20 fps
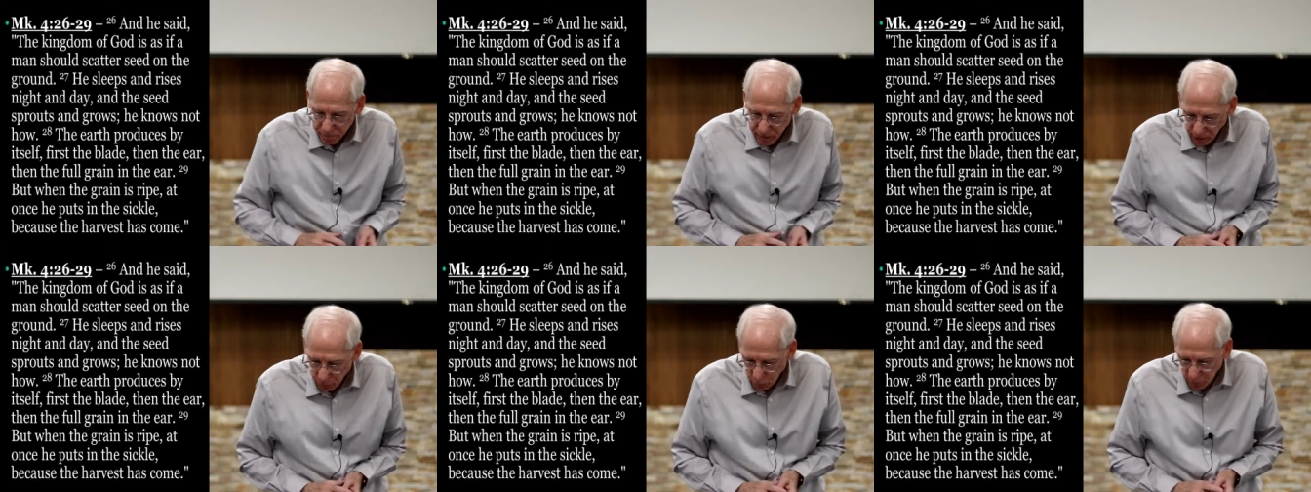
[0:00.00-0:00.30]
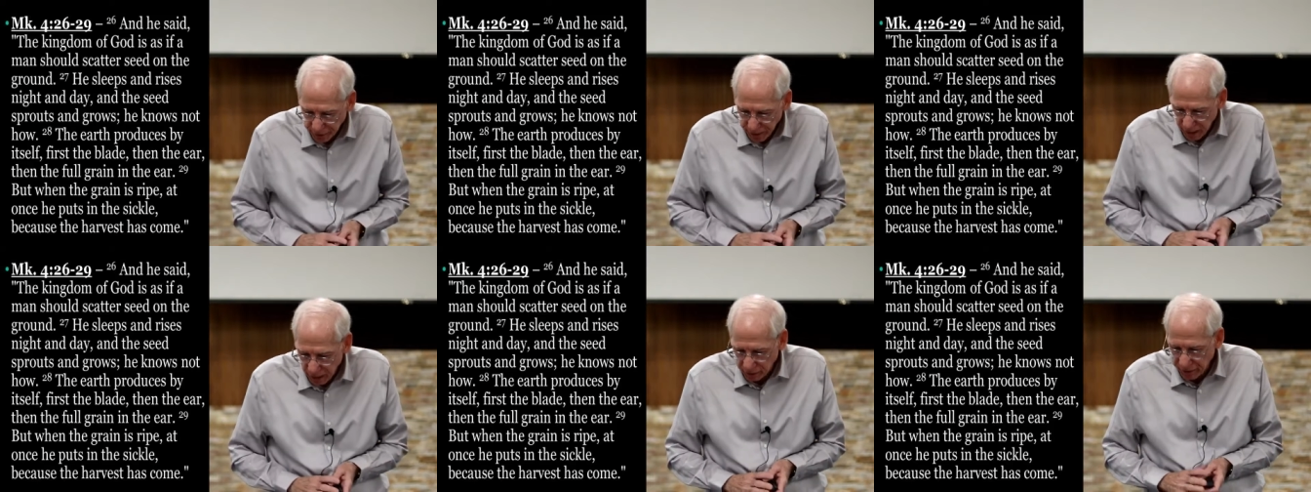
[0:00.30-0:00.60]

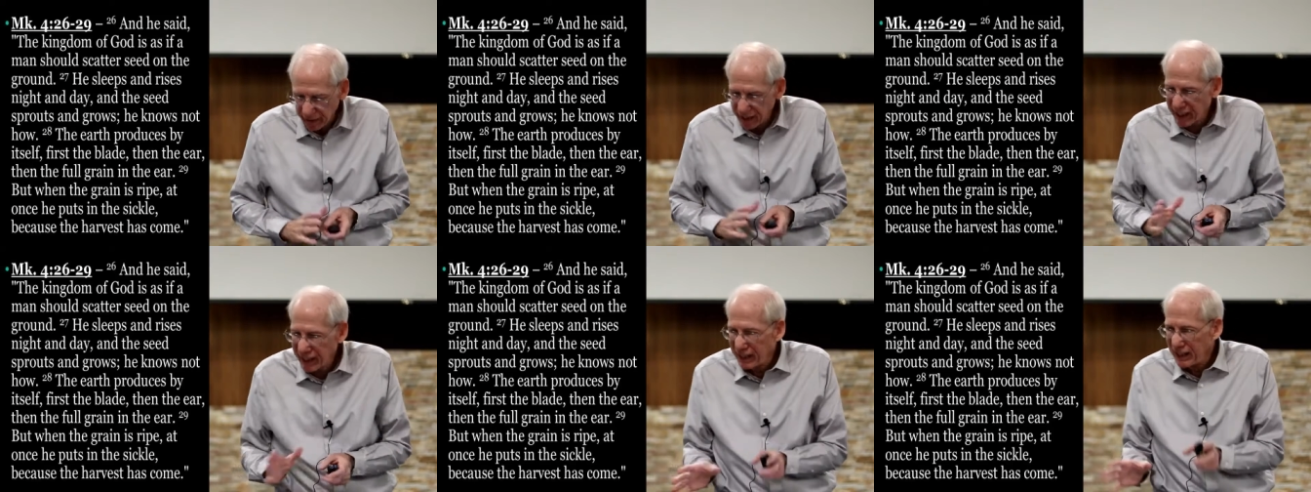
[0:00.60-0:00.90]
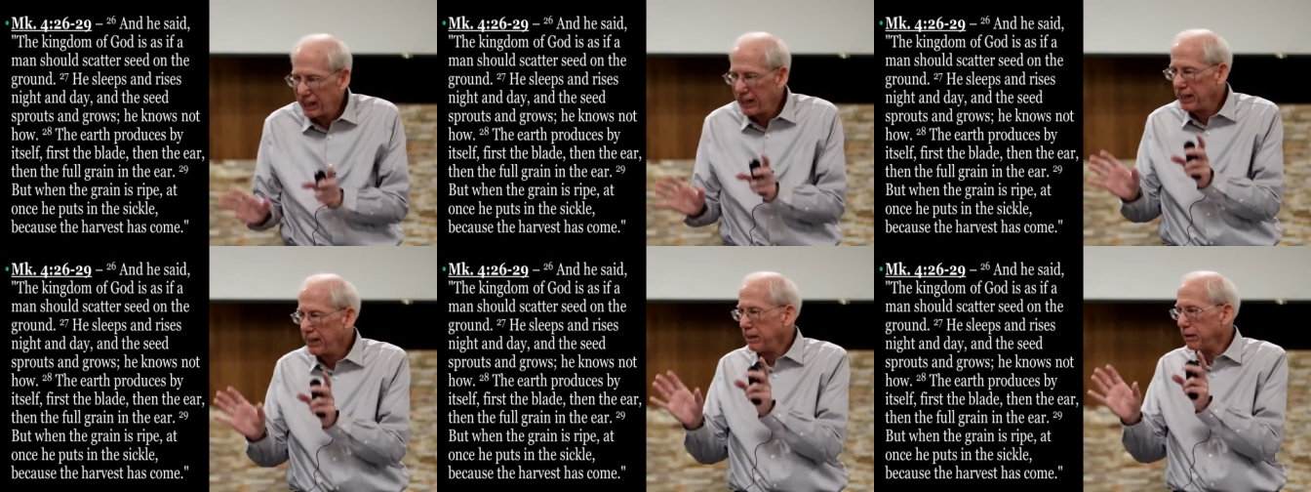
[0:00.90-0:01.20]
that without
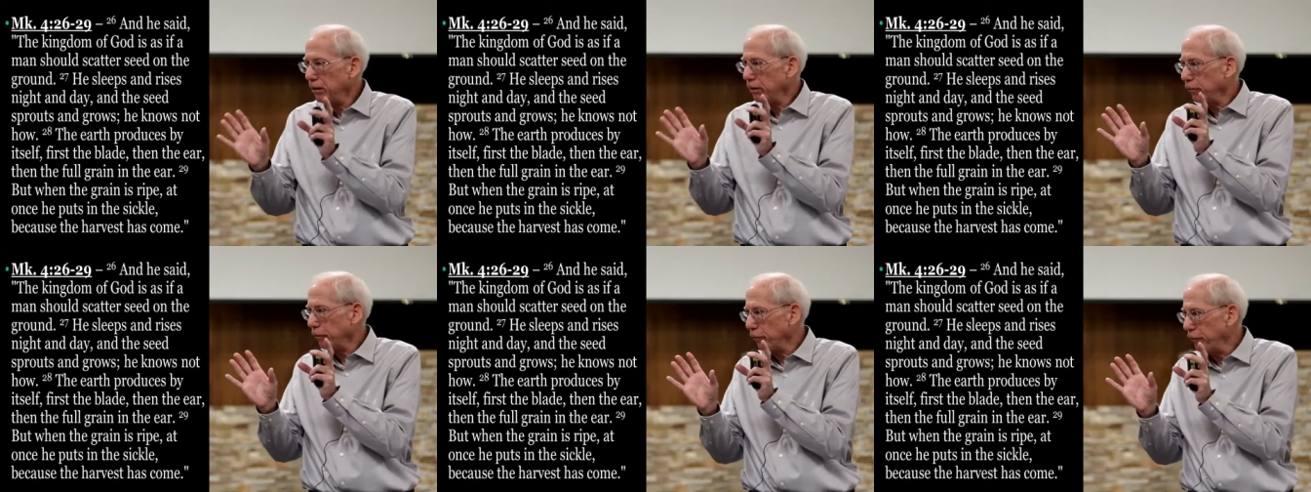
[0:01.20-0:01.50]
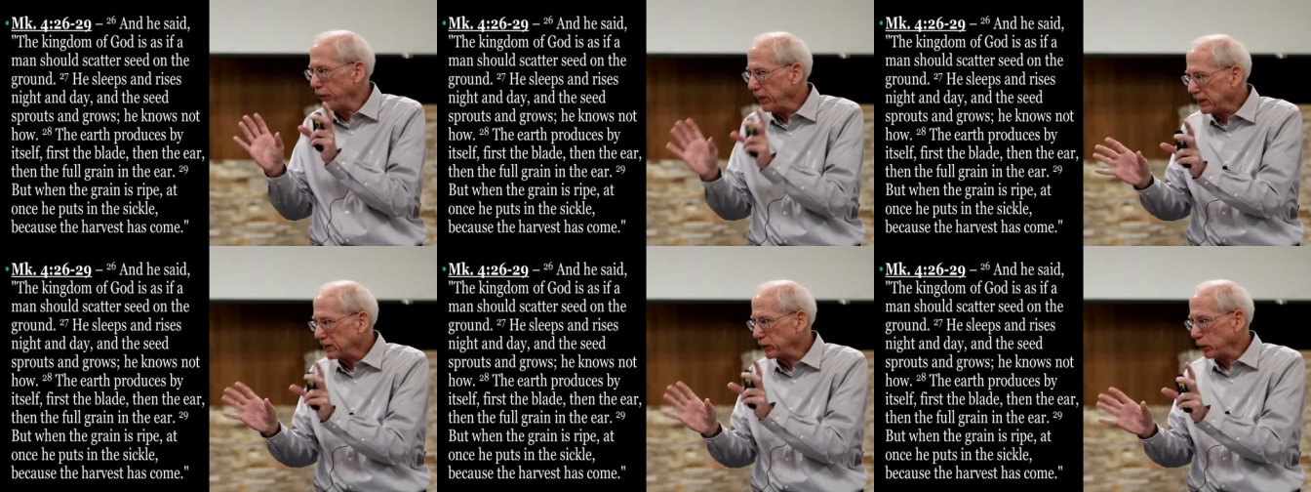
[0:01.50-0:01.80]
any
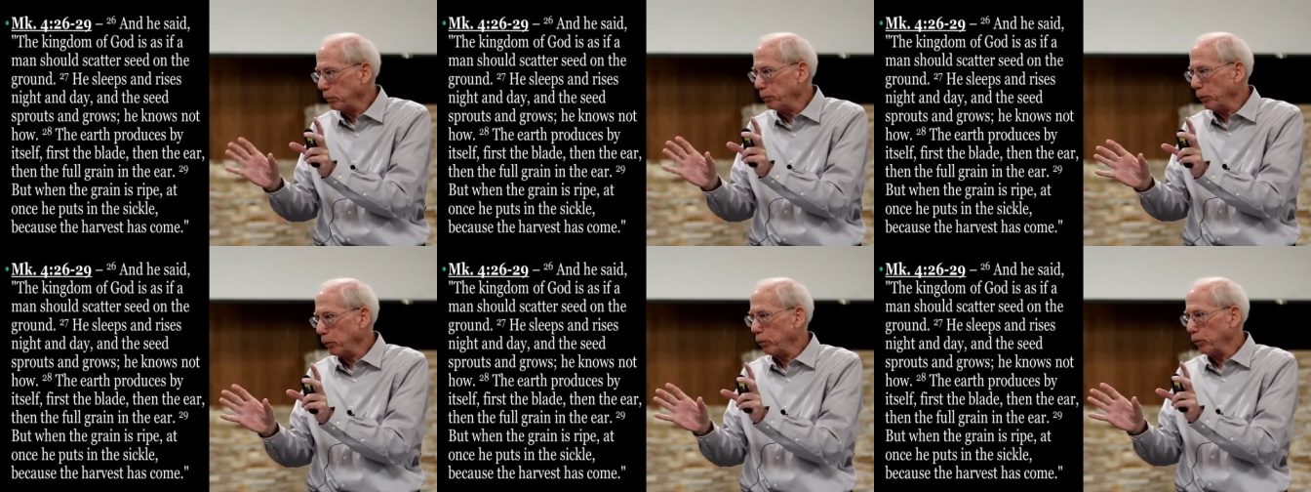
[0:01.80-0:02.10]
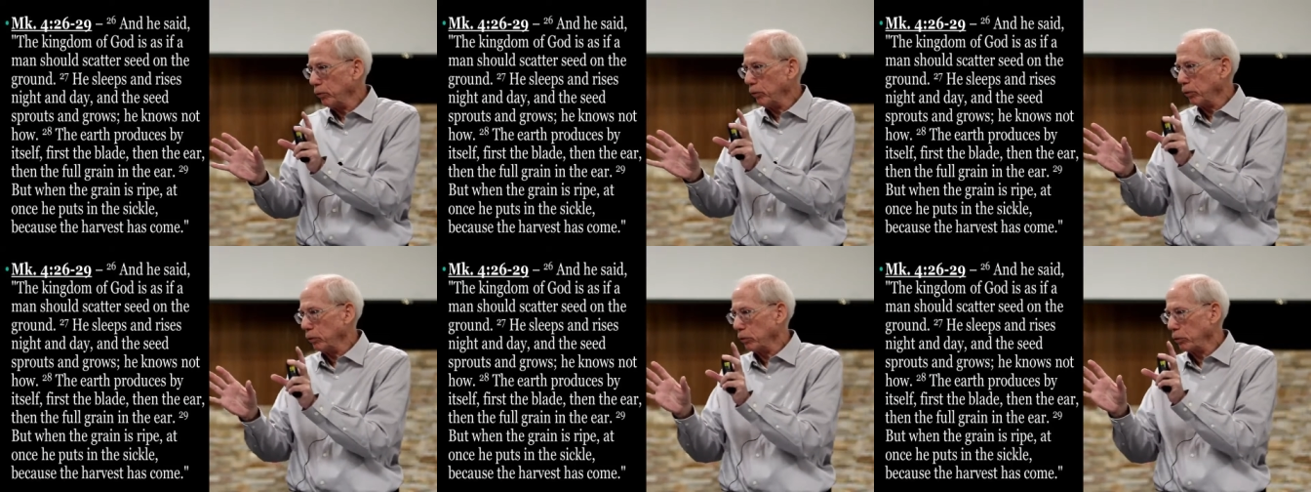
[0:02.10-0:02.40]

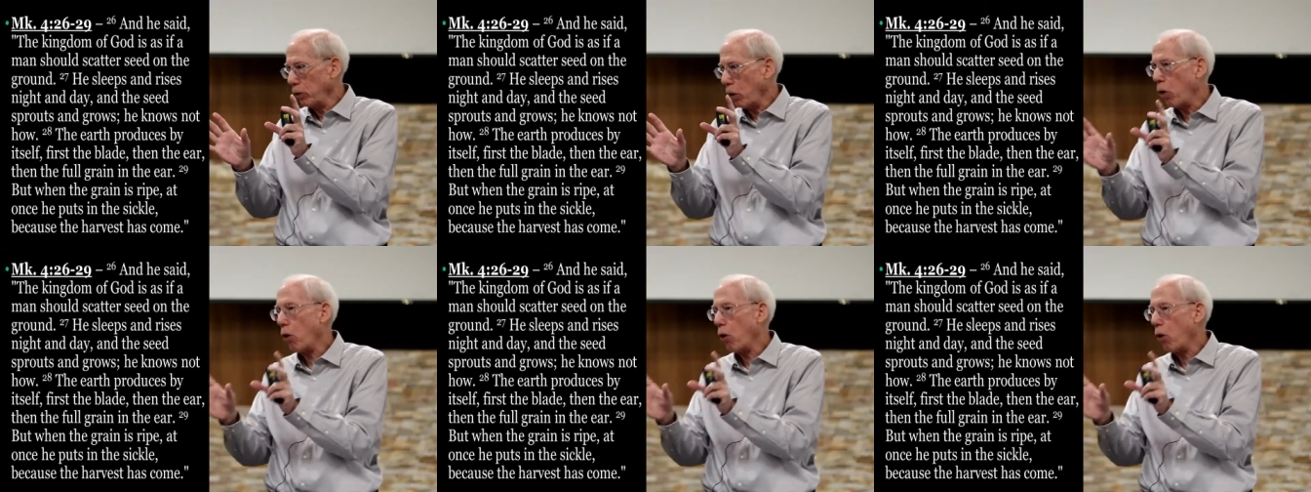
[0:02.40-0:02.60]
visible